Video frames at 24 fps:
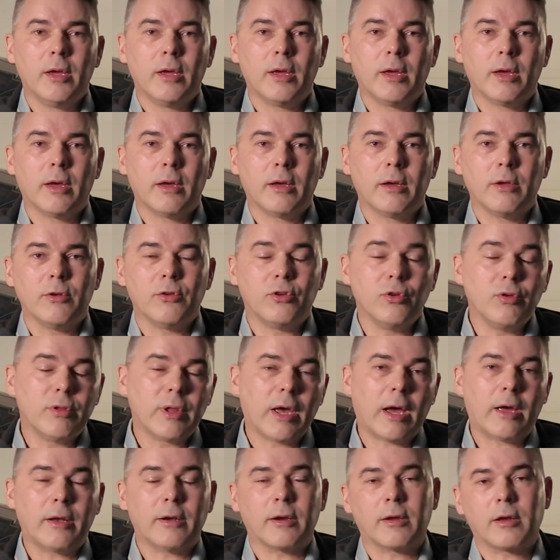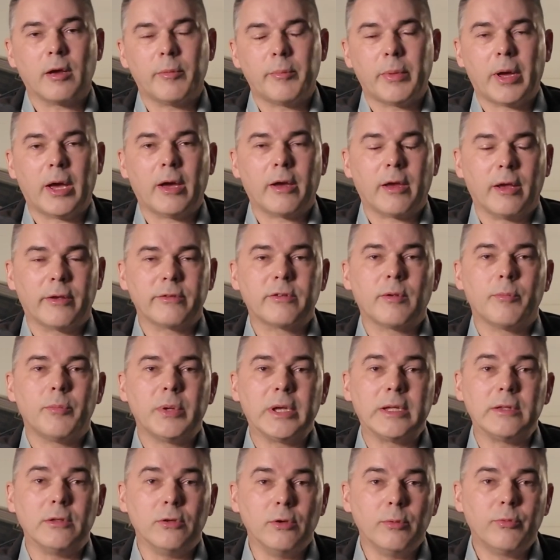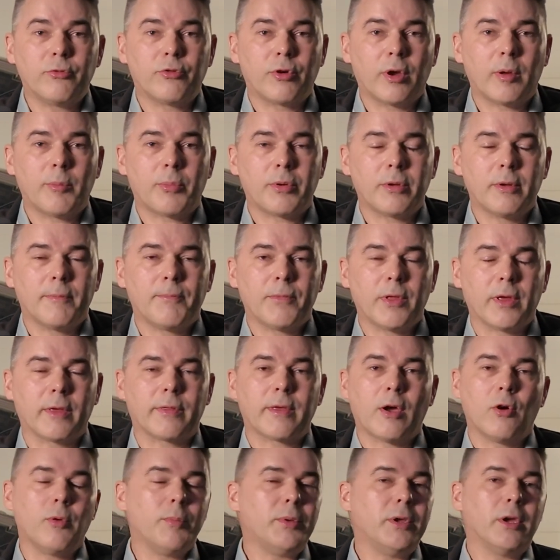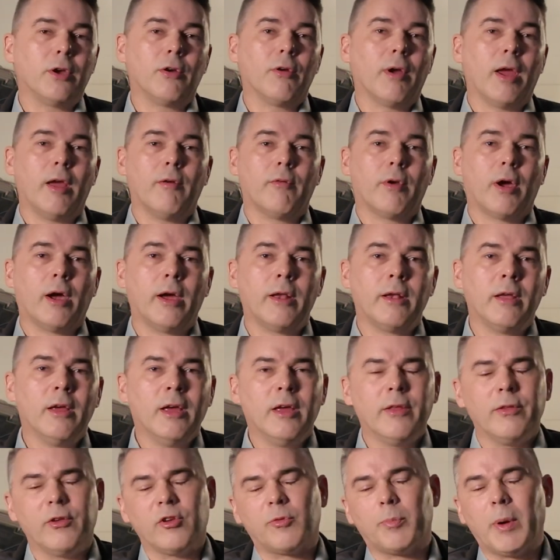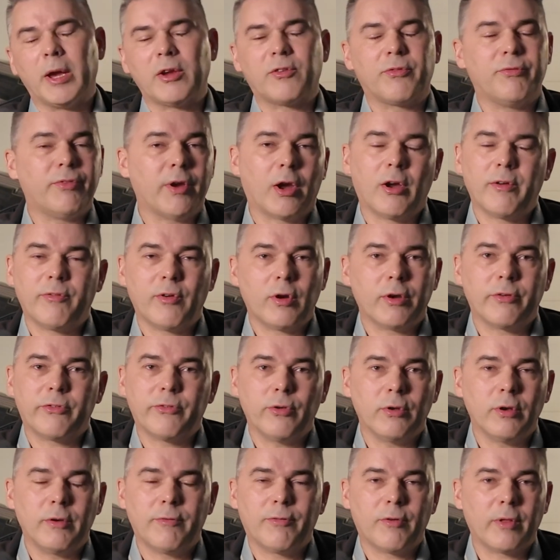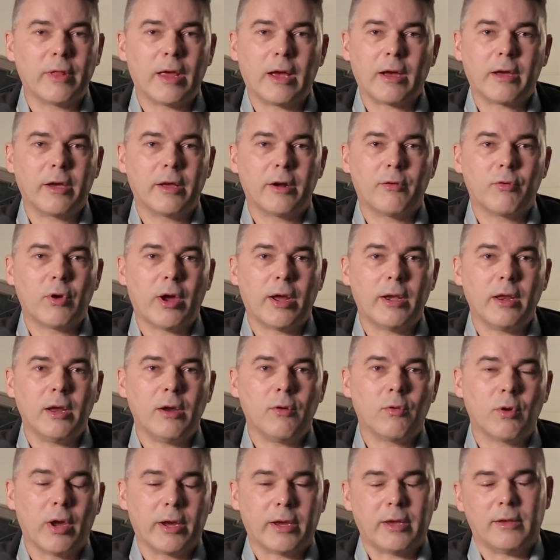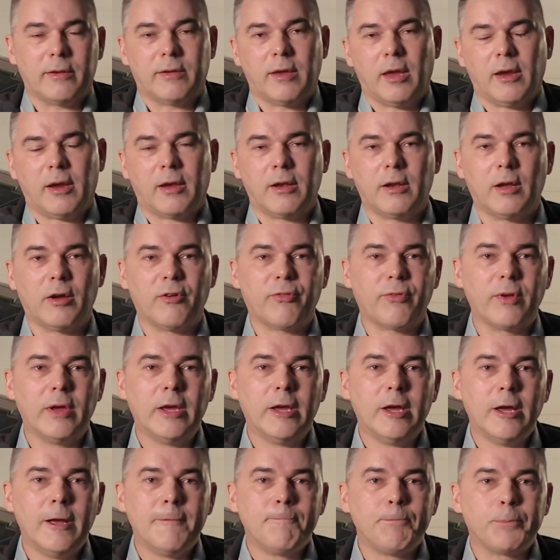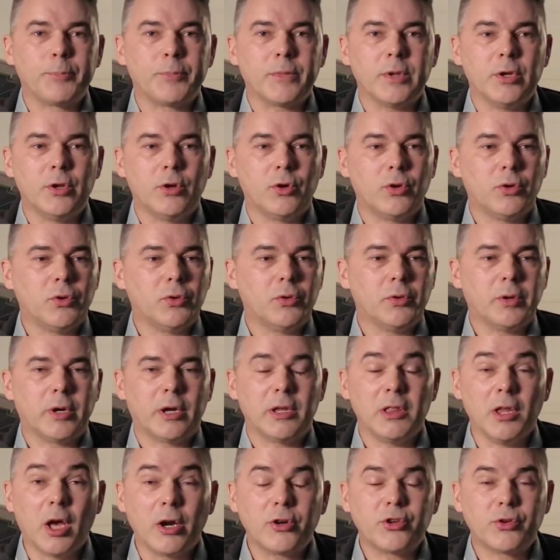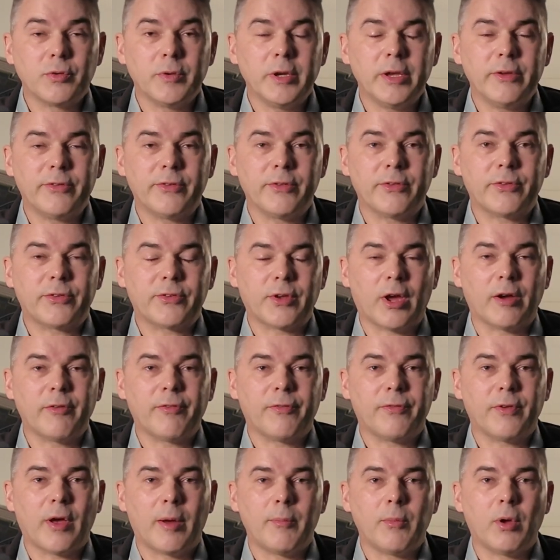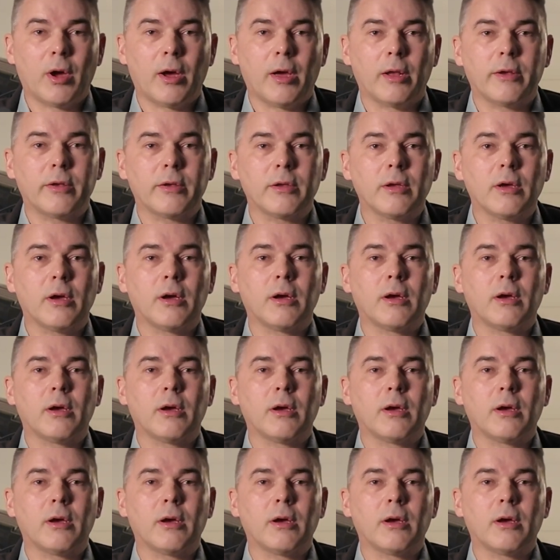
do that and come back as a big loop trip. I think that would be a great ride. This bike's very, very suited for that kind of riding, where I can take enough, luxuries and stuff. I'm not,